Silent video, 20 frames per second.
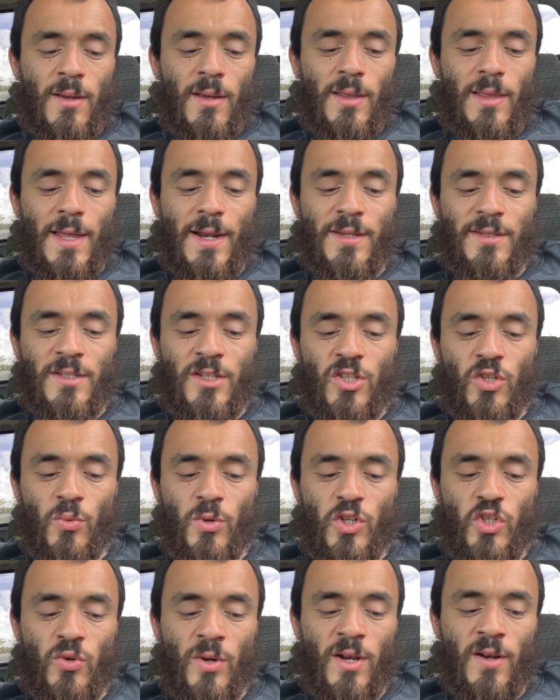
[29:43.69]
that is into a
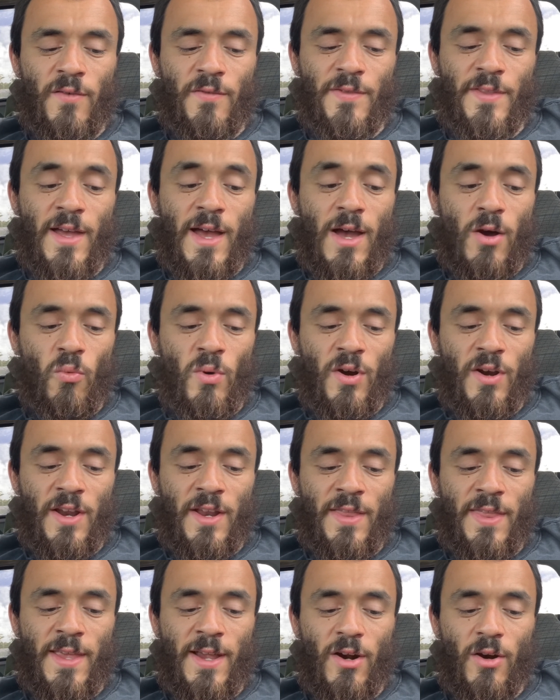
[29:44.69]
train of thought
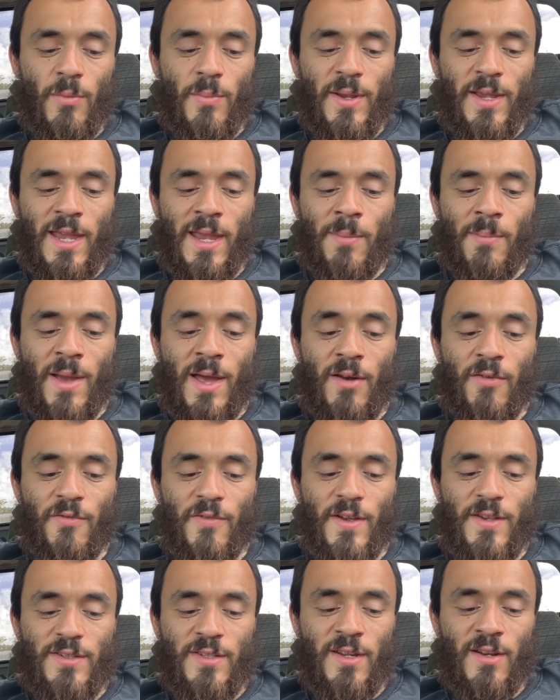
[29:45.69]
wherein there became
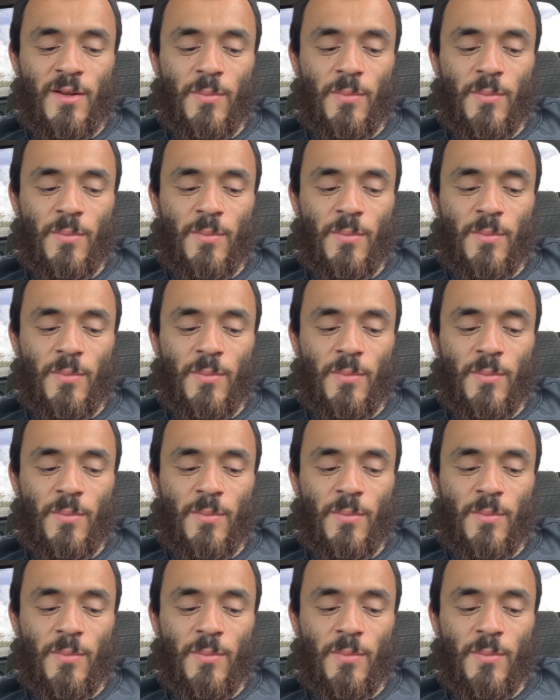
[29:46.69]
manifest an